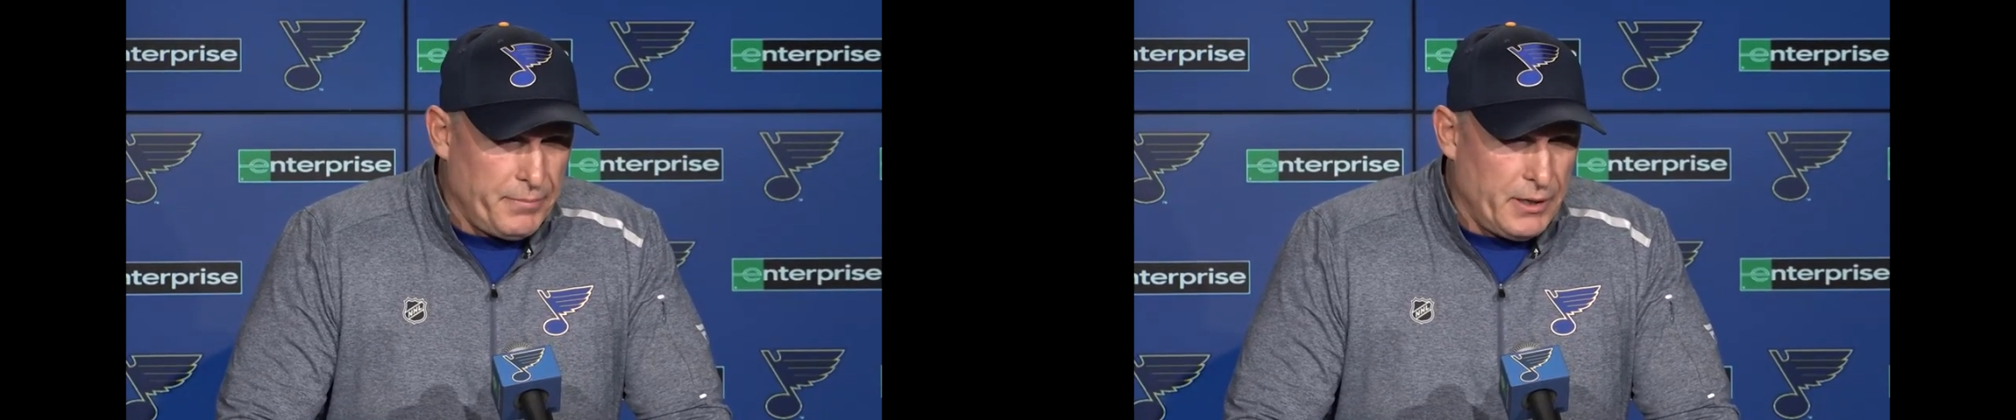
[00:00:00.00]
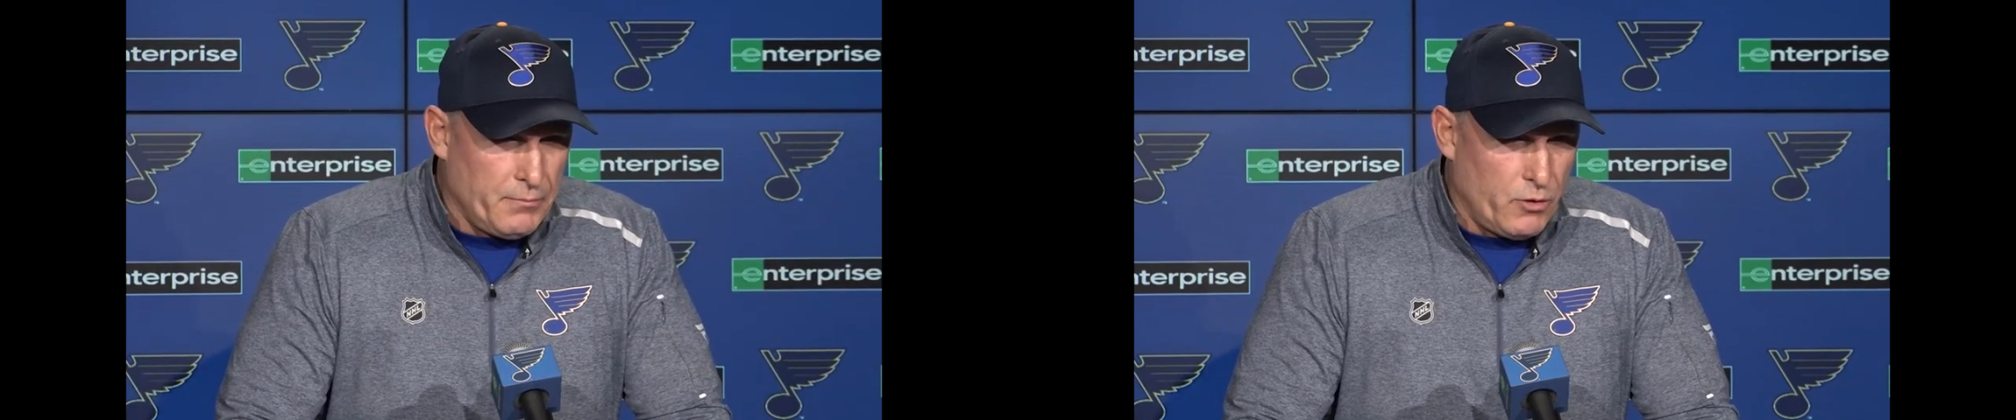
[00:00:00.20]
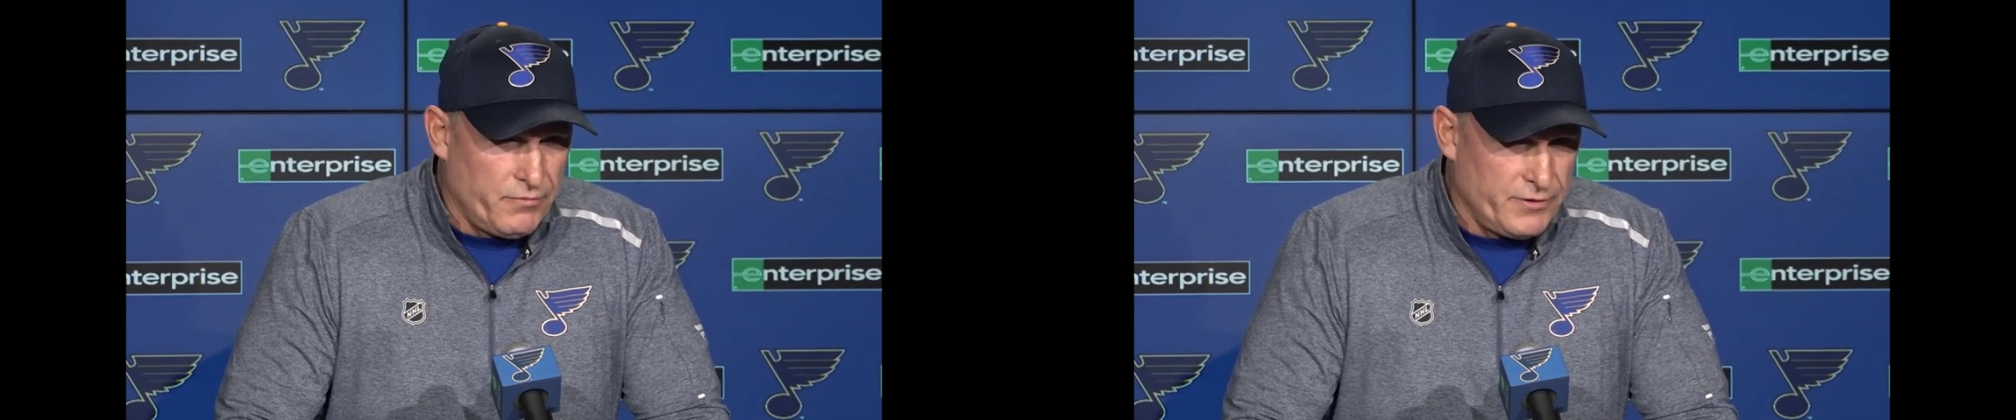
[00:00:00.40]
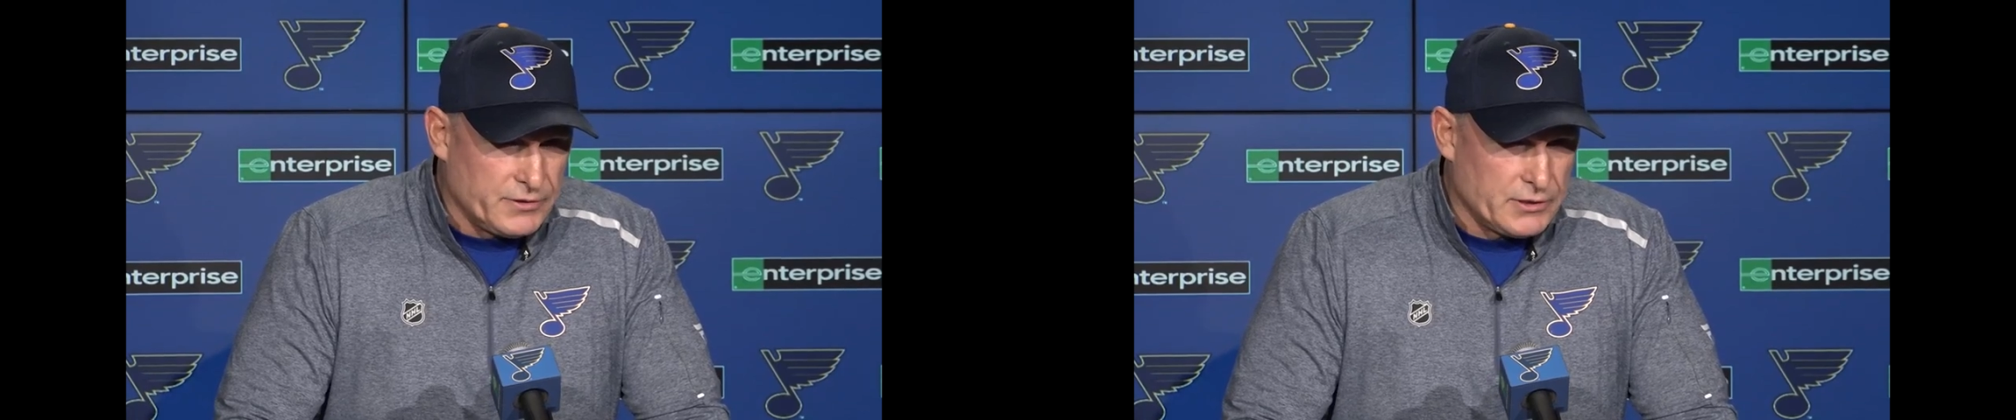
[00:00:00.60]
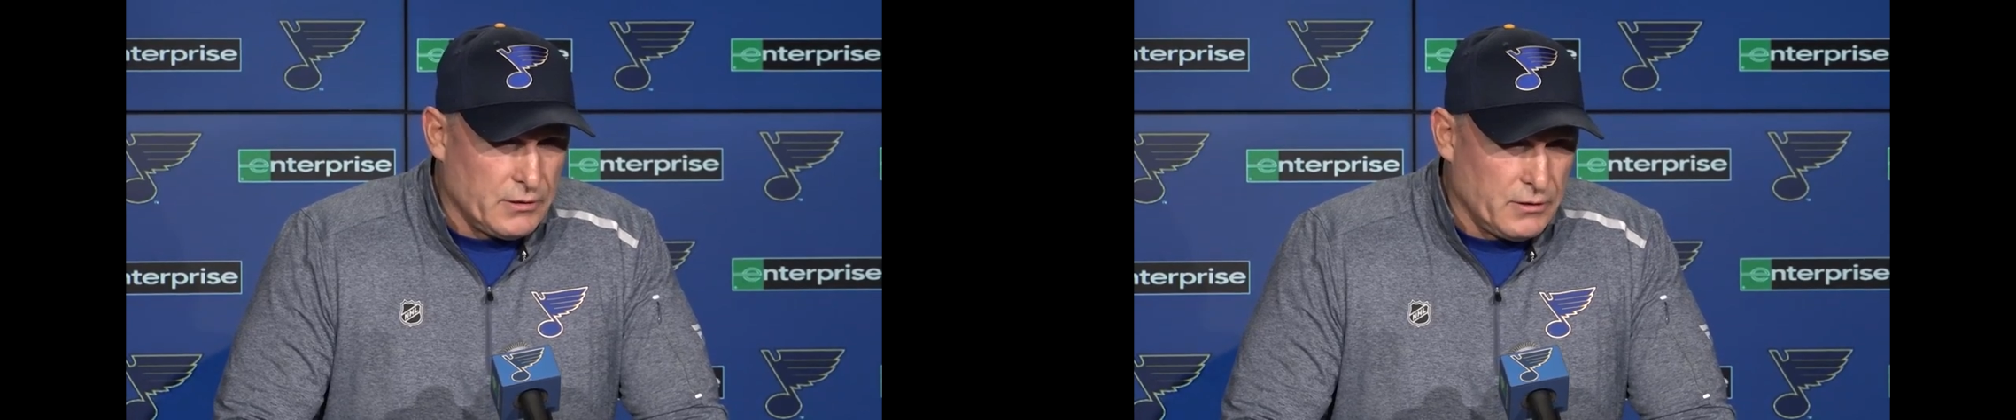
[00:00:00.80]
being more
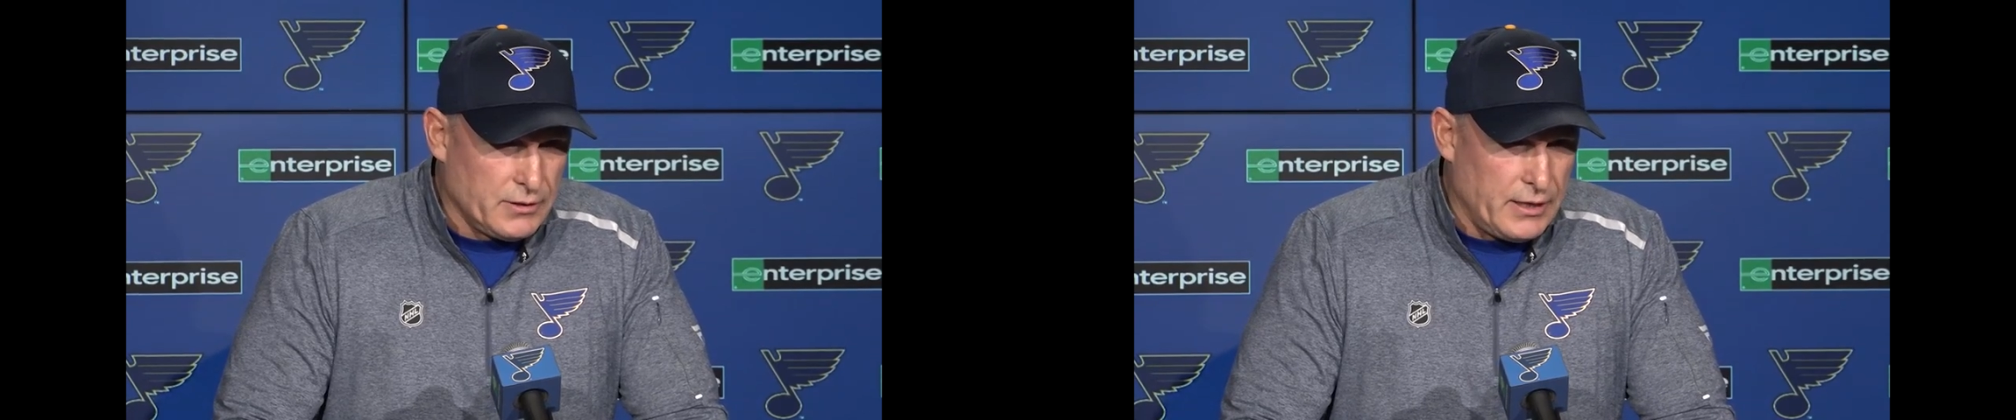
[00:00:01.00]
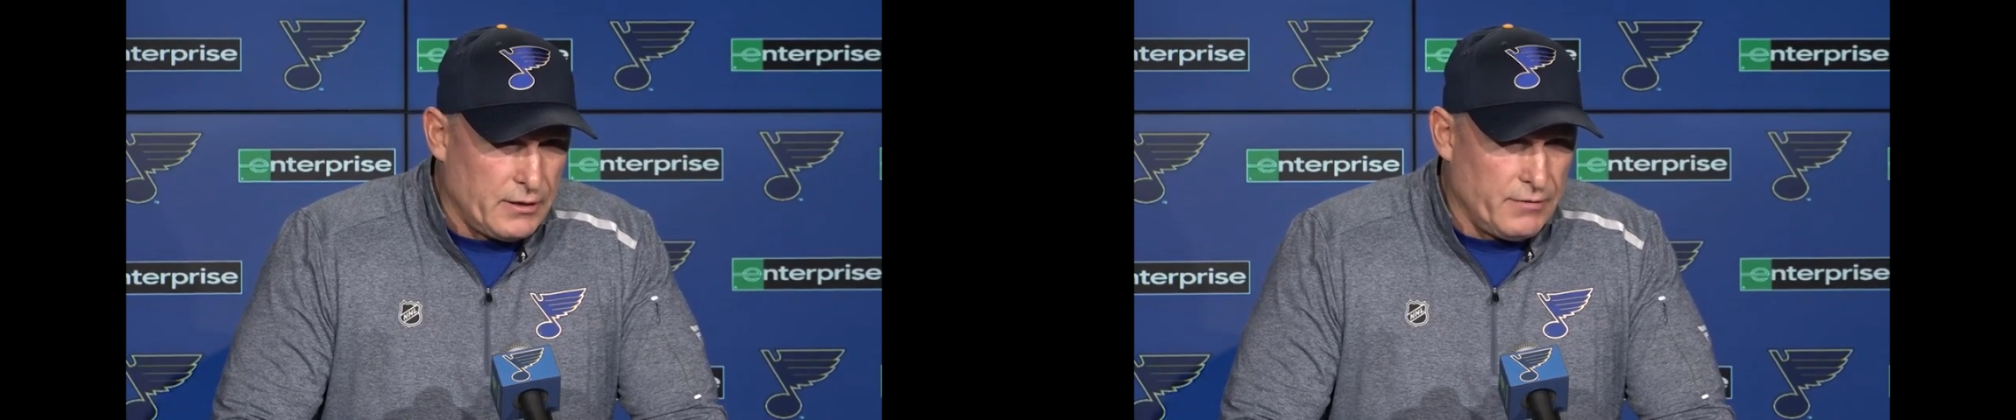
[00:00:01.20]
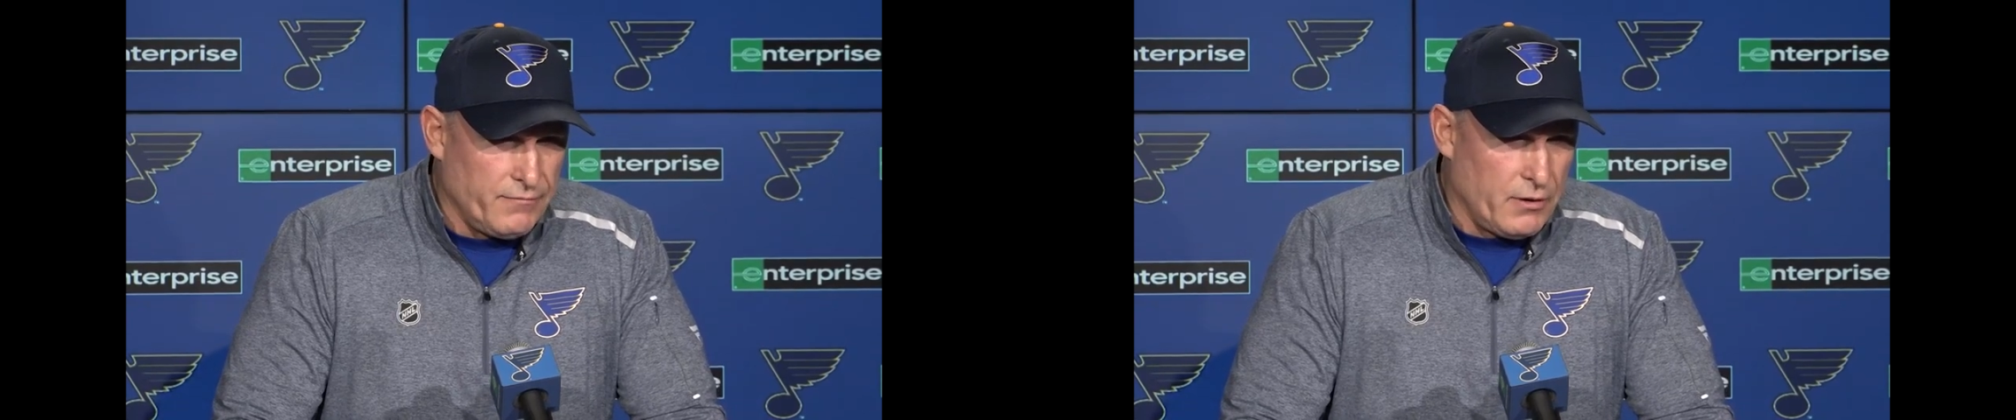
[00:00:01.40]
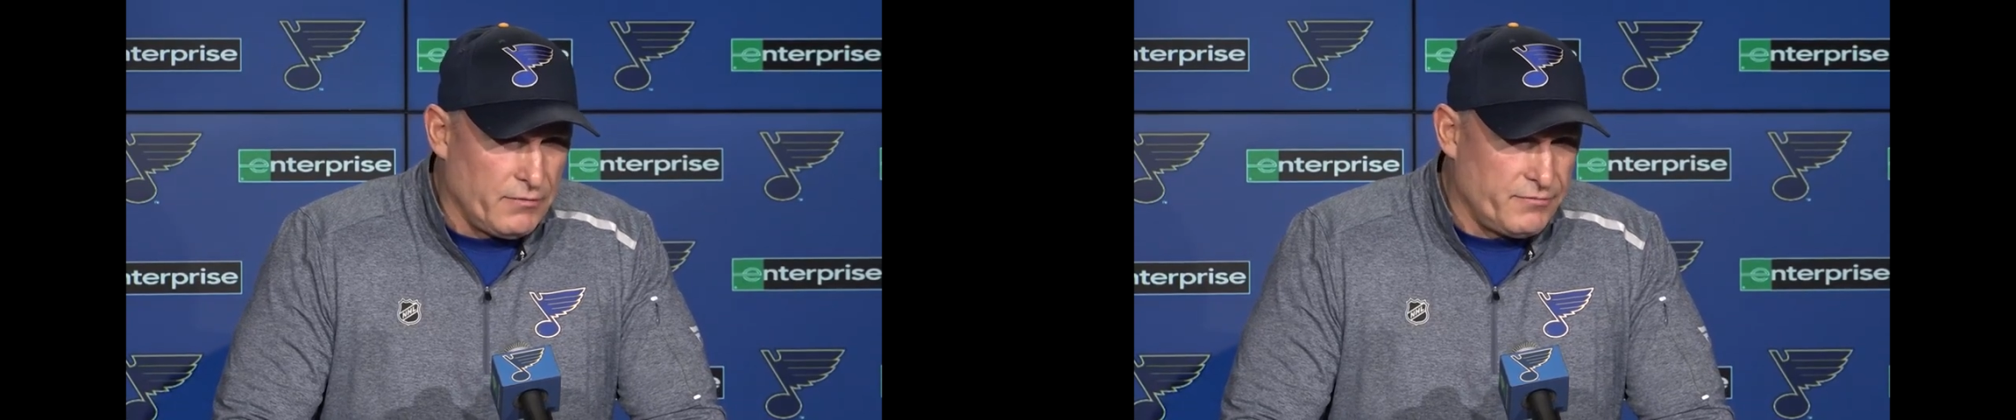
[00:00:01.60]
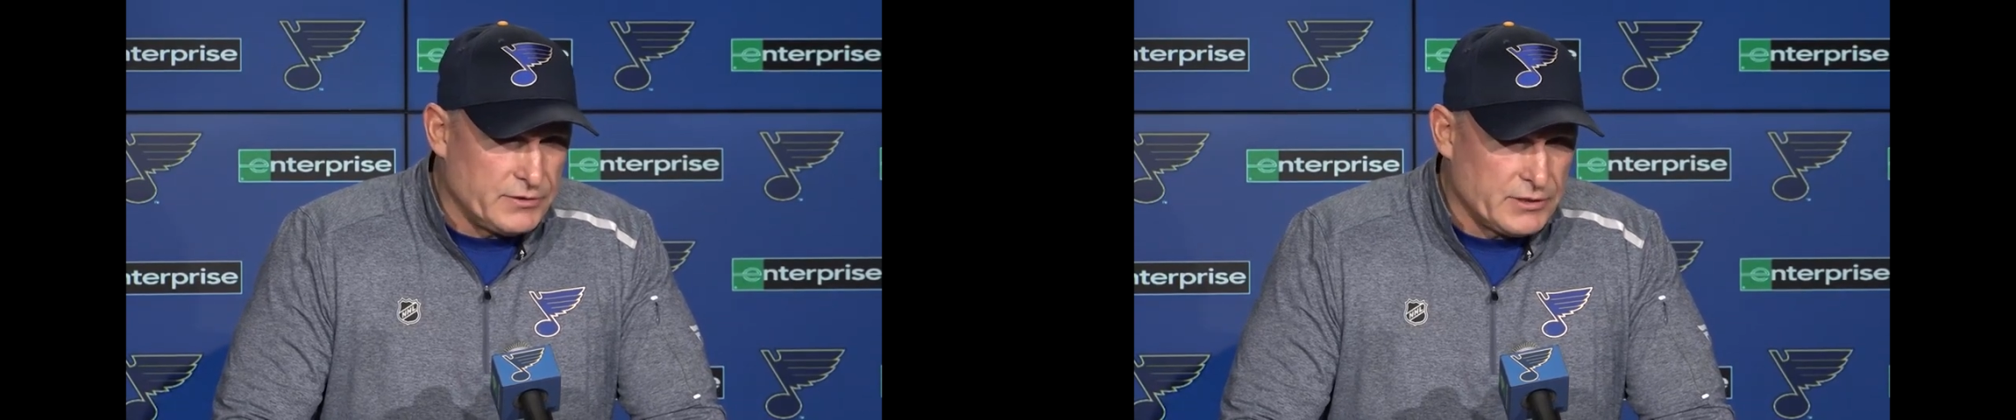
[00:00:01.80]
physical and getting
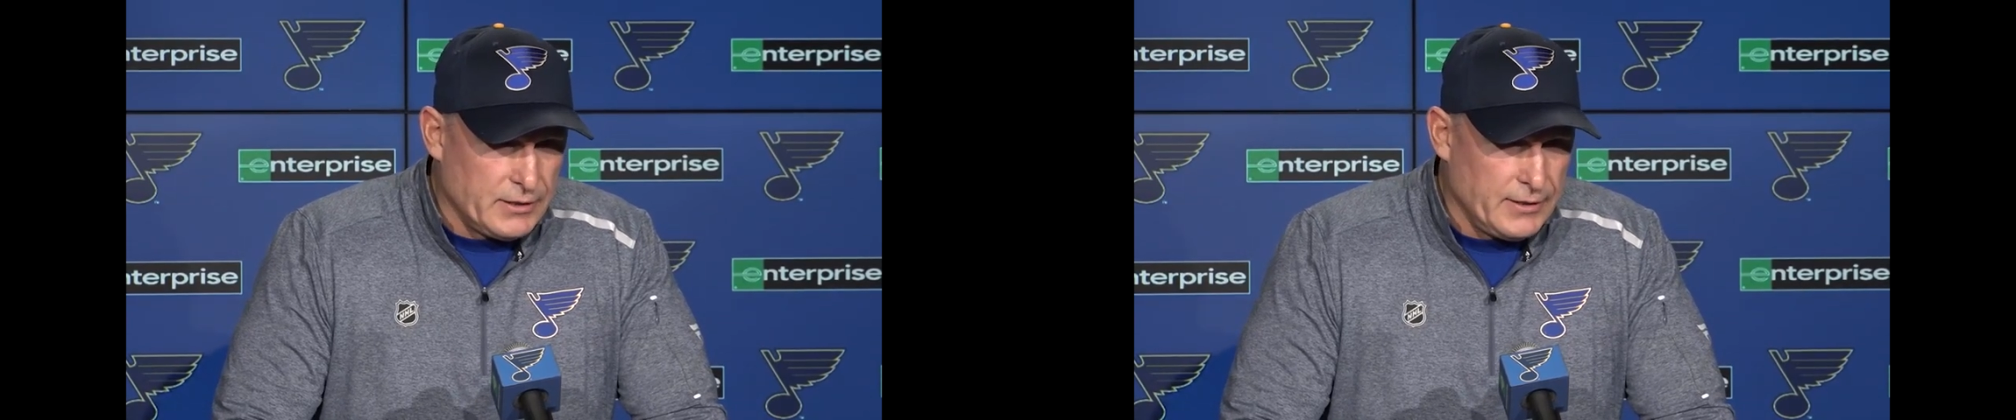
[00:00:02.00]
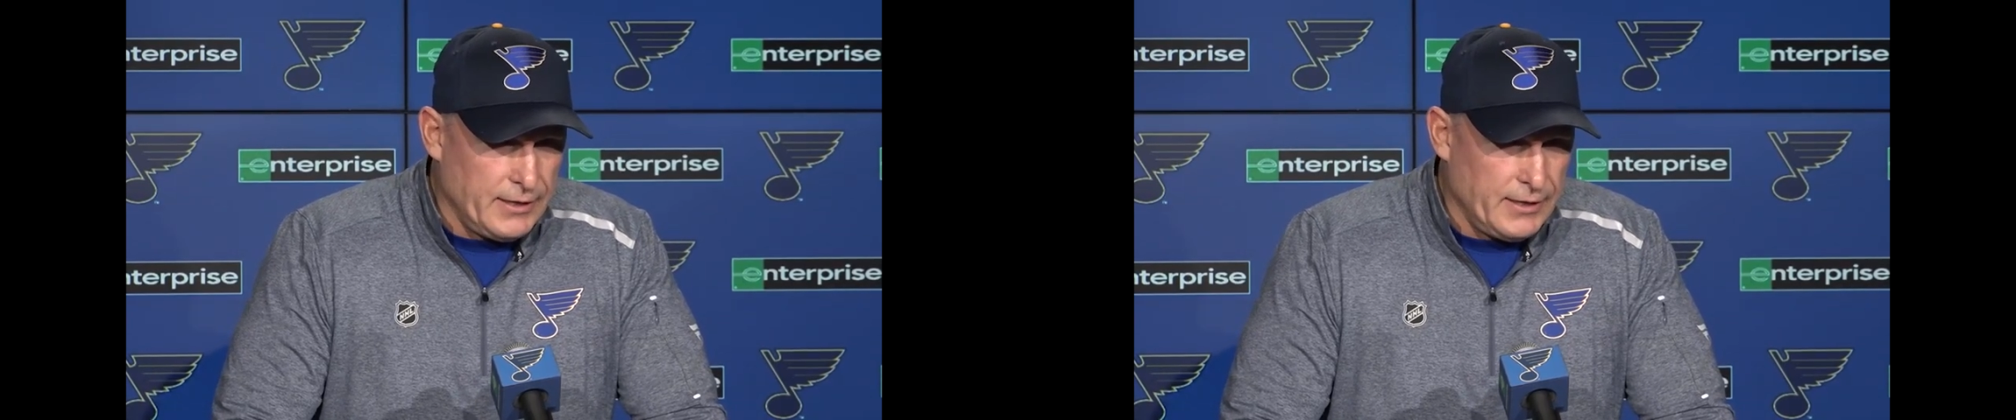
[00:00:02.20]
involved physically,